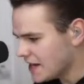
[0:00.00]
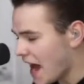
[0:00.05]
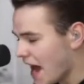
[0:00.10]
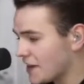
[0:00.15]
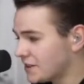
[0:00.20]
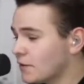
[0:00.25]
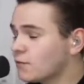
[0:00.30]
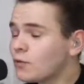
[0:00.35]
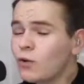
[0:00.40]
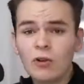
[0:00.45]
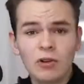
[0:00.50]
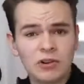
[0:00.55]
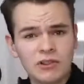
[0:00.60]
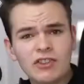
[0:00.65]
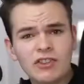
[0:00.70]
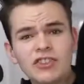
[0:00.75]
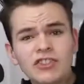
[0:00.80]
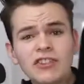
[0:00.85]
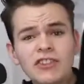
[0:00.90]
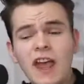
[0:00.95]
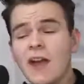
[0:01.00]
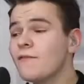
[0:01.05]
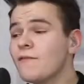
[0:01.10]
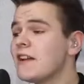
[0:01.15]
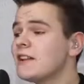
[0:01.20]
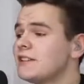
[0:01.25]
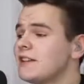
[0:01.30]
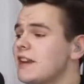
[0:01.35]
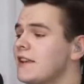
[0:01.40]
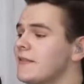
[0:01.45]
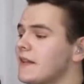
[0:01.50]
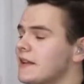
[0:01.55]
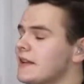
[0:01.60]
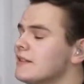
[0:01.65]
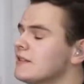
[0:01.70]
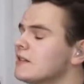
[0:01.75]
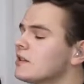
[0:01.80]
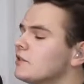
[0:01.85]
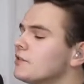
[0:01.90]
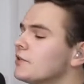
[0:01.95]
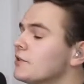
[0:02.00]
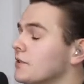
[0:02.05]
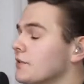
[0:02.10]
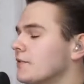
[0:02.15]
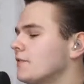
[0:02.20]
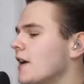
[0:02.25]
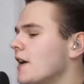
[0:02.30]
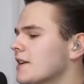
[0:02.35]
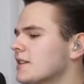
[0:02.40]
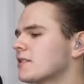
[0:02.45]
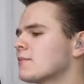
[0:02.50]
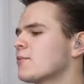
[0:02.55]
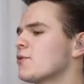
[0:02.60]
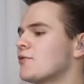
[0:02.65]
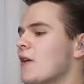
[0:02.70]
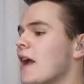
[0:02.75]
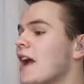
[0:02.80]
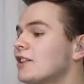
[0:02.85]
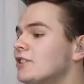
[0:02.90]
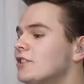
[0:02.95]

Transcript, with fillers: Yes, of course, this is the F 18 that is included in the flight simulator.